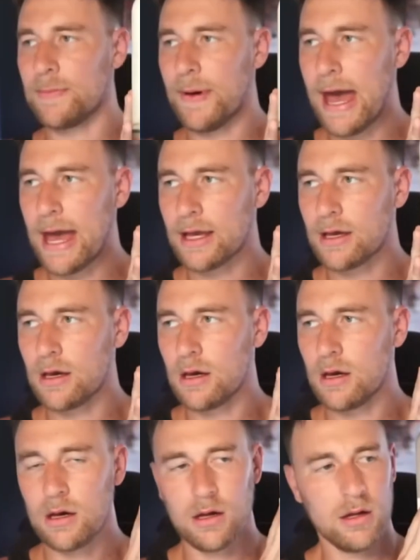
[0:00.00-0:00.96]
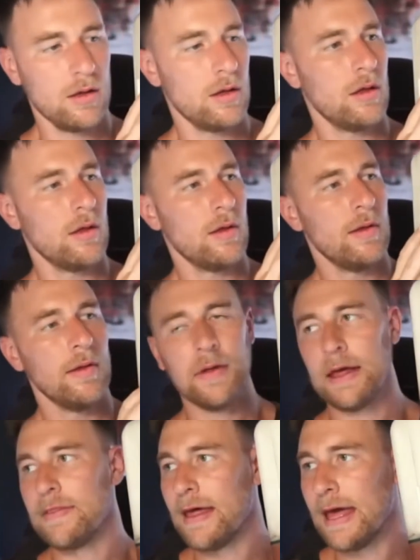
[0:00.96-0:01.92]
back.
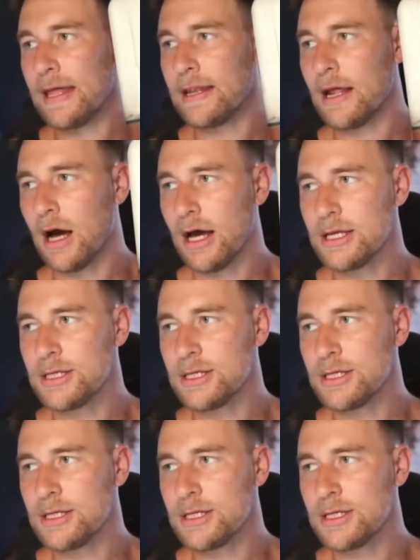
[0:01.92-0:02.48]
And then ice.